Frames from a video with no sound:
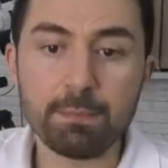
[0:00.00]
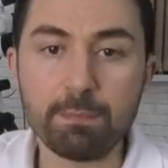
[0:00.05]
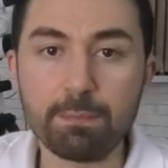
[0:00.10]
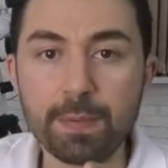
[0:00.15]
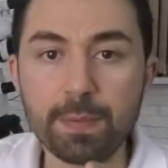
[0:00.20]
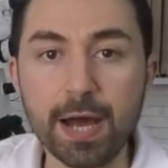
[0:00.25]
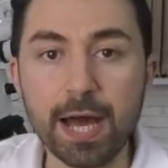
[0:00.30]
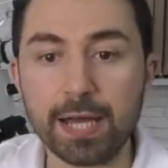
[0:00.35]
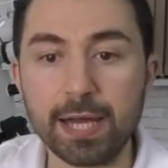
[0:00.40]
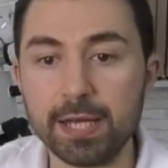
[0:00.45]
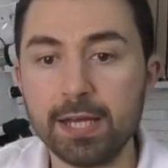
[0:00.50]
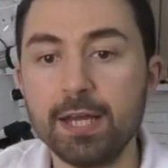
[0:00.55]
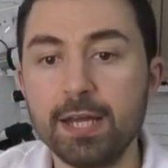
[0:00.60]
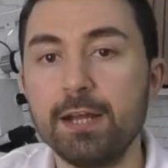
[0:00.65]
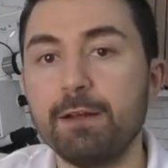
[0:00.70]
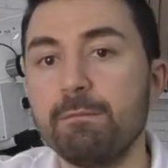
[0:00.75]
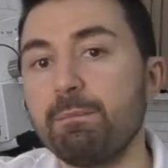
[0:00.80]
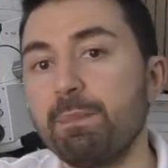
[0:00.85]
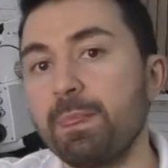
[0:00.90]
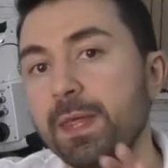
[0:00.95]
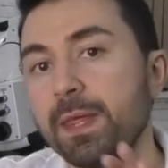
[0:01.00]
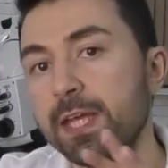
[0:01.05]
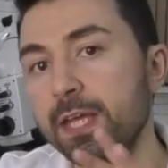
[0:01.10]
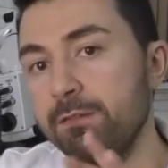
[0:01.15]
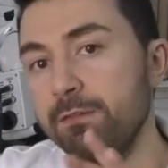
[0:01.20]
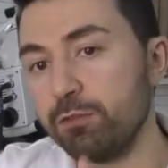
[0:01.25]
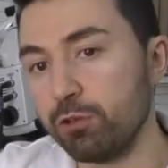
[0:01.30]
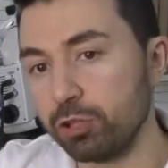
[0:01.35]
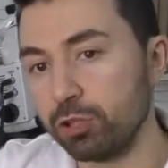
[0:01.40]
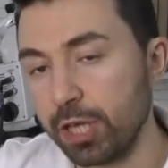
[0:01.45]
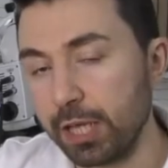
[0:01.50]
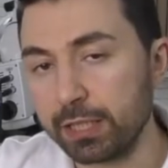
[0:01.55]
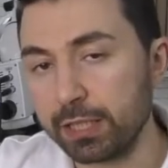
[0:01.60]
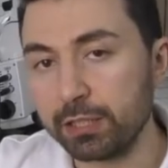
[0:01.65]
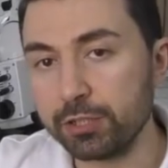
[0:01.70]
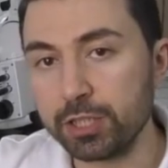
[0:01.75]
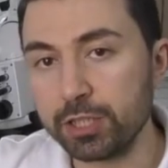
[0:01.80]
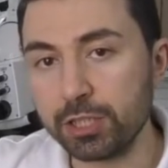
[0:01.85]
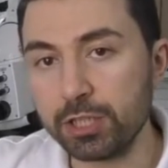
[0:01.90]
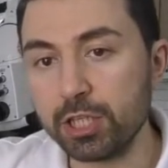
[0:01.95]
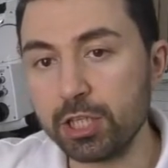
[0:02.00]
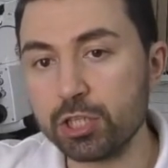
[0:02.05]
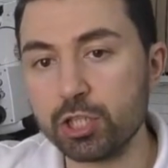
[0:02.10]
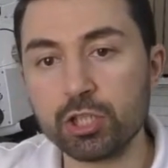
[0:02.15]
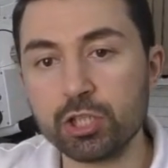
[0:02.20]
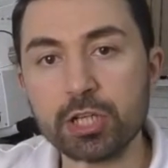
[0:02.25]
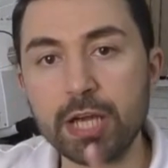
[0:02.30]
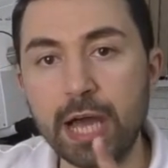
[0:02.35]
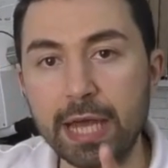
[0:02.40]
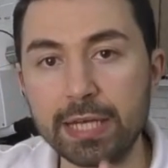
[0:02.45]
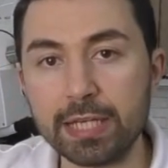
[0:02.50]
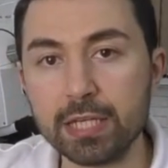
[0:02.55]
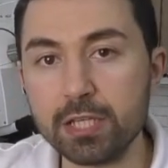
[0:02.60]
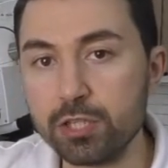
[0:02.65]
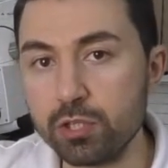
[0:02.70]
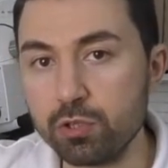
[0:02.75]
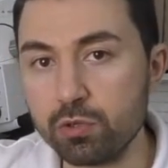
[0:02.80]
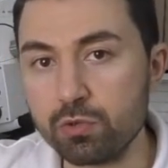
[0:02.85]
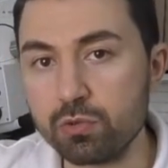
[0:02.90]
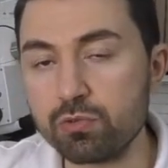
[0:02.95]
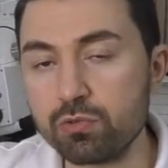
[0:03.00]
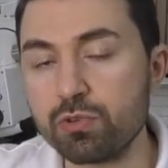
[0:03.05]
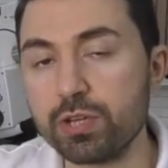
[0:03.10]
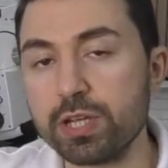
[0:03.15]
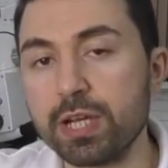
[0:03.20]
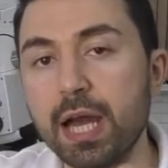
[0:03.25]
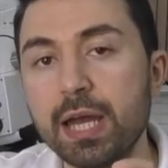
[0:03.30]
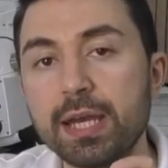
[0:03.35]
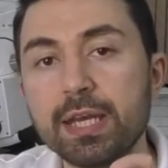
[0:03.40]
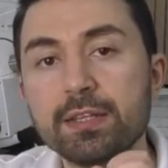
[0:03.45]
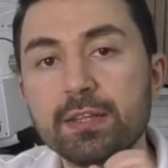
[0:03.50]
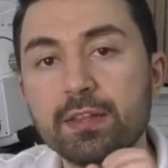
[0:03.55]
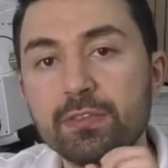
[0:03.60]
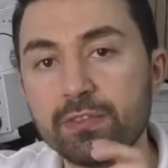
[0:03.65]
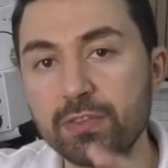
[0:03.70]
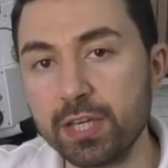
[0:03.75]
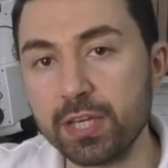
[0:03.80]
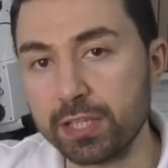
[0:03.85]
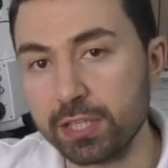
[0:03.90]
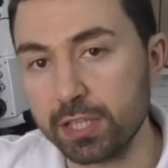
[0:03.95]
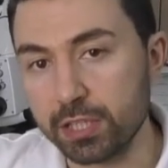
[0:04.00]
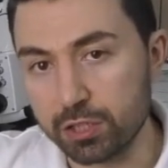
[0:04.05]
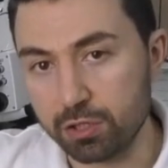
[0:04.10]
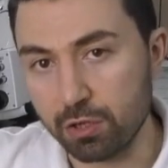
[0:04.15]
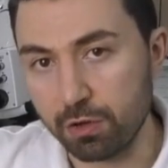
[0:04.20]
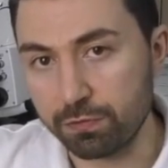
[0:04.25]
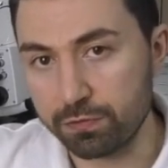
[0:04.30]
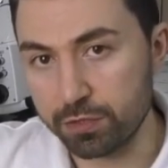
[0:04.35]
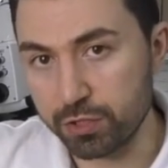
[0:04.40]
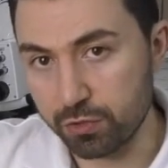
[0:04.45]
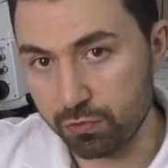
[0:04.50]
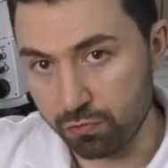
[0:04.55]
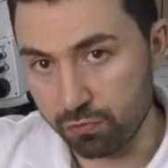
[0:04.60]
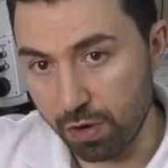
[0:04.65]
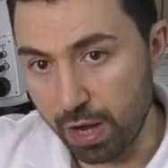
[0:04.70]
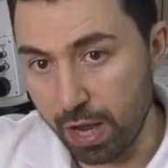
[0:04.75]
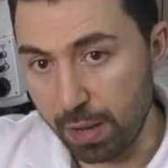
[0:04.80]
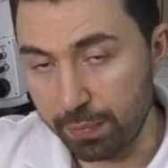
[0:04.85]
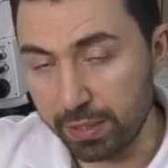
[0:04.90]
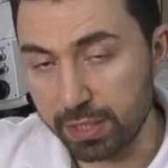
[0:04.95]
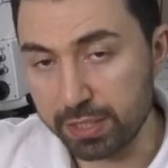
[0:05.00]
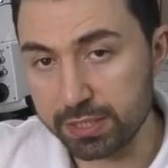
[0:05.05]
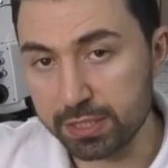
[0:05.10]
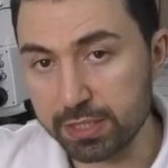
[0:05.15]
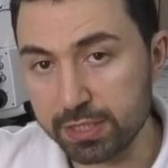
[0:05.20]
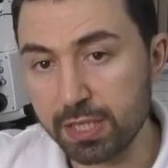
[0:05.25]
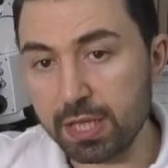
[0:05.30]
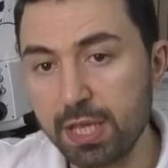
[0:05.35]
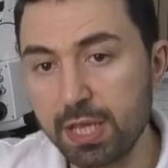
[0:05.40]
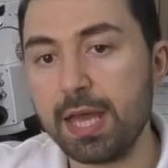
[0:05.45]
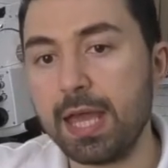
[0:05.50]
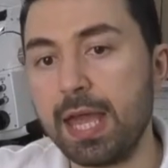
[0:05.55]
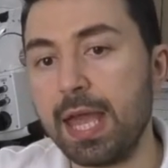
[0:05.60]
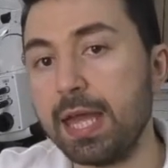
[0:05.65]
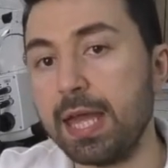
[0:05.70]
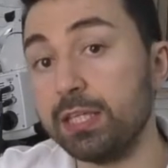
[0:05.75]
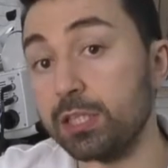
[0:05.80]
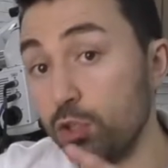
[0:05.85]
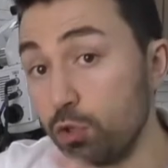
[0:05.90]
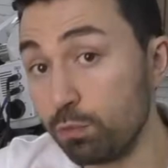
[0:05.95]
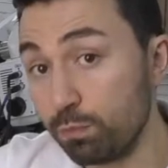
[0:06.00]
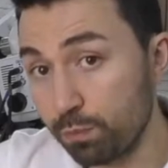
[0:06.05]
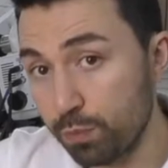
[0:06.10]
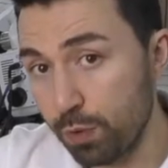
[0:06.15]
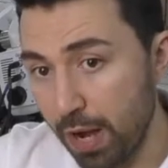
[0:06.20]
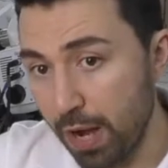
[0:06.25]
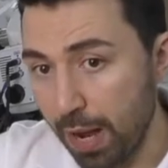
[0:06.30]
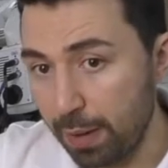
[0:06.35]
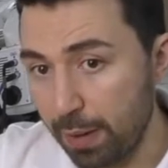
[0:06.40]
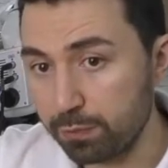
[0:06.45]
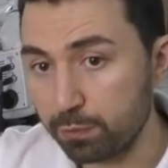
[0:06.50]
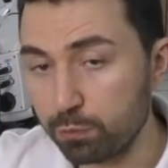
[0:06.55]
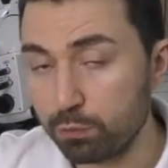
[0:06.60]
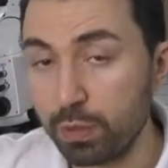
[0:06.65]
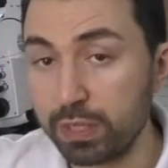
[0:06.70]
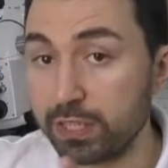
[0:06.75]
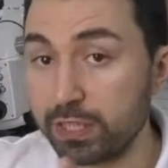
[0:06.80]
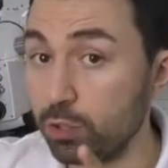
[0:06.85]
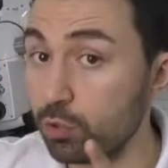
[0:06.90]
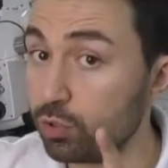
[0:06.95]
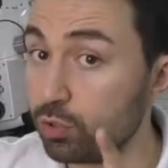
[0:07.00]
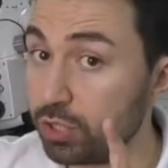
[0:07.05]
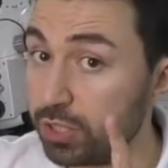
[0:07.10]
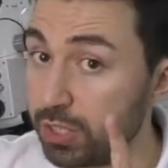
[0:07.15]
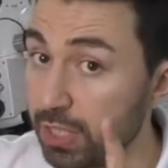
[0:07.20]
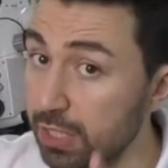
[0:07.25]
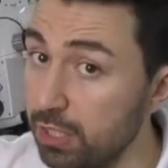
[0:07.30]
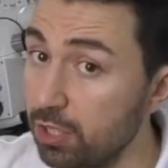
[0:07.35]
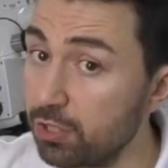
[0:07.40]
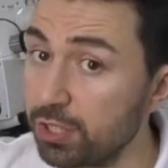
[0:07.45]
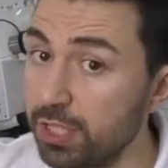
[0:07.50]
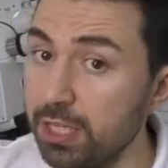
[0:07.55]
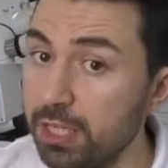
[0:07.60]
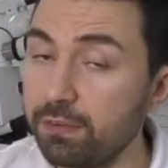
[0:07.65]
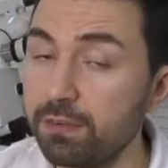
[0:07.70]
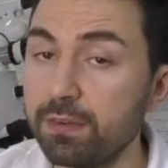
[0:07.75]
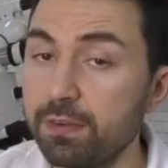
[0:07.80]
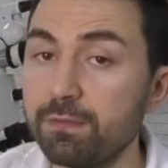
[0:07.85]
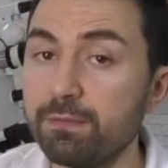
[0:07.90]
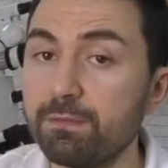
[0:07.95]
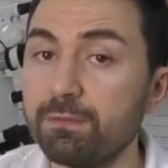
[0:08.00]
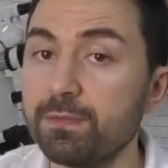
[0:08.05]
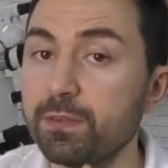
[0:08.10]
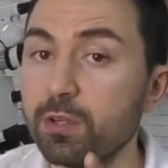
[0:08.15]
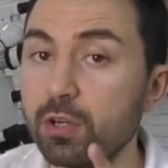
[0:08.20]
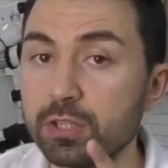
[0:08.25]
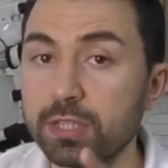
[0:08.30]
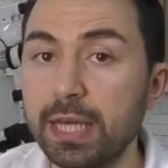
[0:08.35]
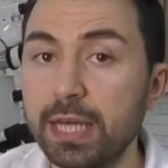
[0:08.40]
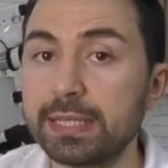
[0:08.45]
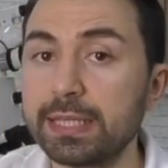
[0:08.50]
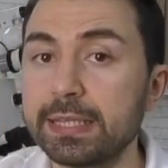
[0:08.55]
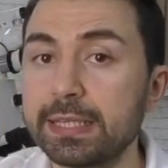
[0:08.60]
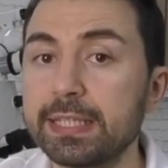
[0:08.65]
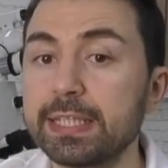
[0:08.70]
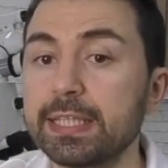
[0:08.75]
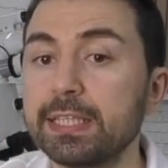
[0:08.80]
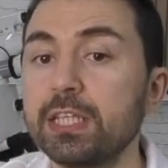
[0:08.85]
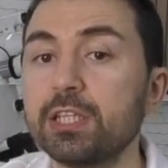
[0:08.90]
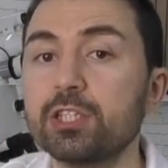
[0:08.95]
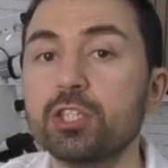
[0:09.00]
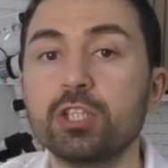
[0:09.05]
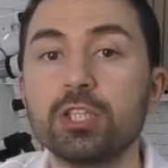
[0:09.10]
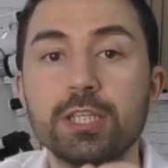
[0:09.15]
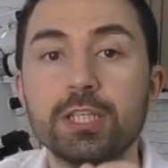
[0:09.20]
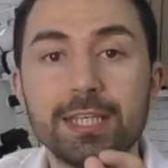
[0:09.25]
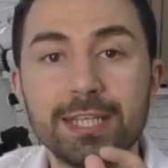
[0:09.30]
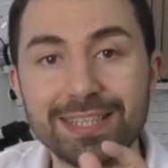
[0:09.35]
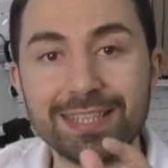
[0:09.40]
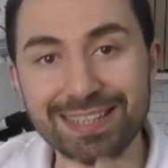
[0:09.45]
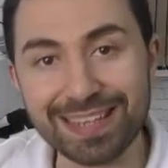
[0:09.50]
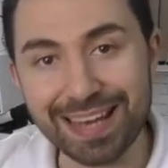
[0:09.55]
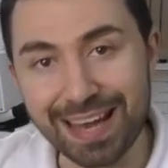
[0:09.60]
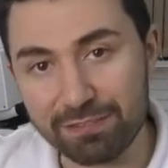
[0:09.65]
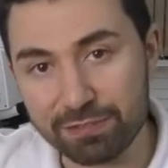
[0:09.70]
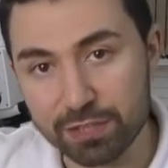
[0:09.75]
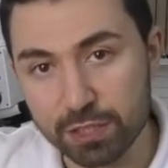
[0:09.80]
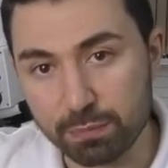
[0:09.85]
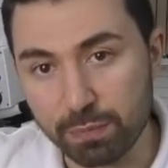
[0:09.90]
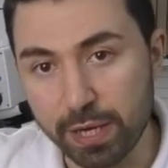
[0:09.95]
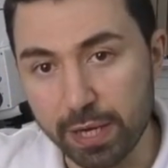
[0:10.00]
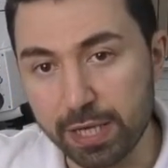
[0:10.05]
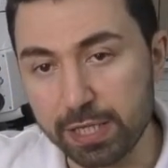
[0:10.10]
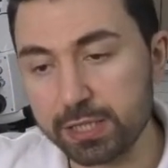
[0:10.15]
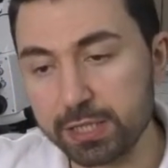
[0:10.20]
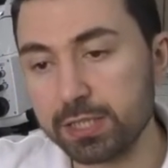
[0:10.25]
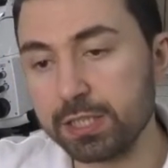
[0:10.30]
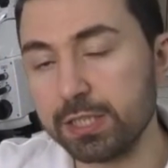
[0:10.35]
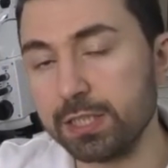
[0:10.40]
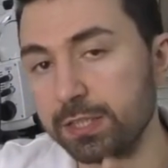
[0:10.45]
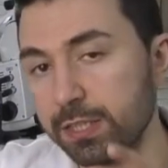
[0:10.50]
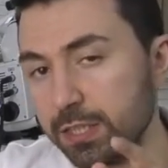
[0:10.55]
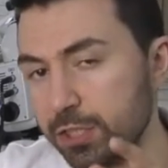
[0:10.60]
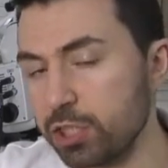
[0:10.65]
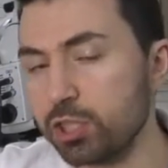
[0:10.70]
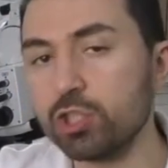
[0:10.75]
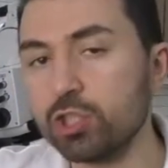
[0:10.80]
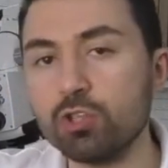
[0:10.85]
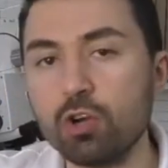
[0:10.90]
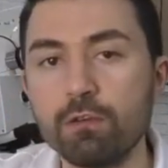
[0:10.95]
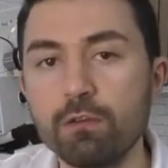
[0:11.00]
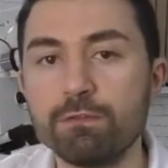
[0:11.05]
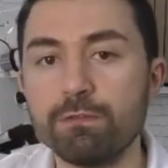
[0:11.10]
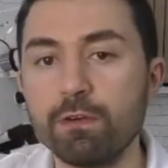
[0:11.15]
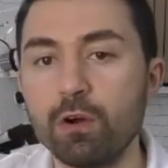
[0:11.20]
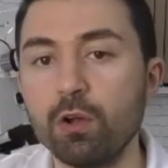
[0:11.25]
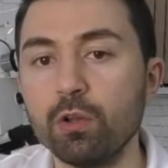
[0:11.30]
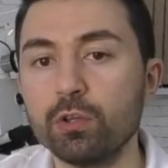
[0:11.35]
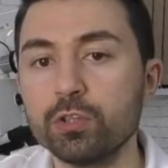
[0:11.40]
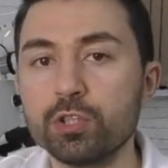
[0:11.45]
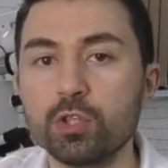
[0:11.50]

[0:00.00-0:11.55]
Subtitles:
But if your dental technician guided you regarding the thickness of ceramics and you prepped but you didn't give your dental technician enough space, this is your fault.